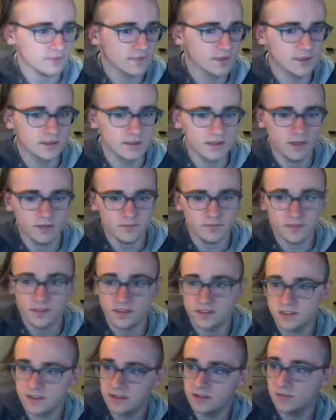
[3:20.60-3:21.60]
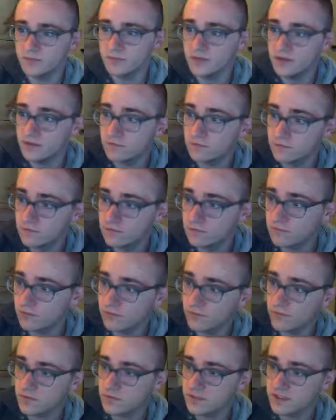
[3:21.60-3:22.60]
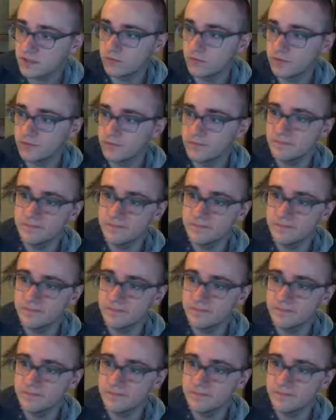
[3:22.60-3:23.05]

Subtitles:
Yep, that's a dumb GIF if I've ever seen one.